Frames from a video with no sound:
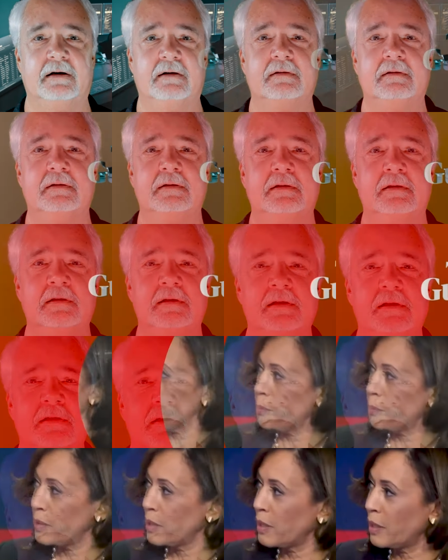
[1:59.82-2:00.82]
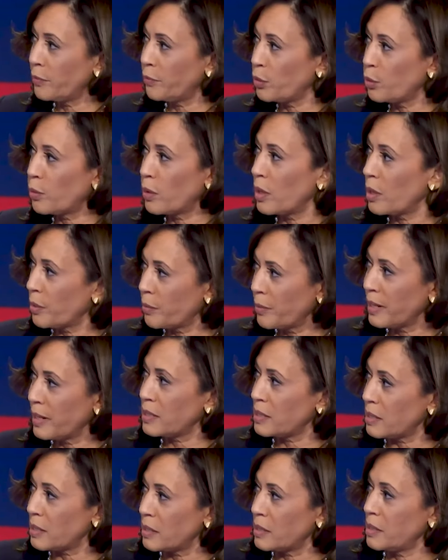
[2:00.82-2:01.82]
I do not believe you are a
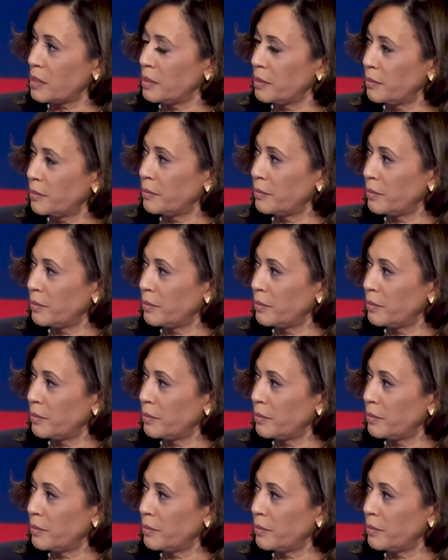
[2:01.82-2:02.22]
racist.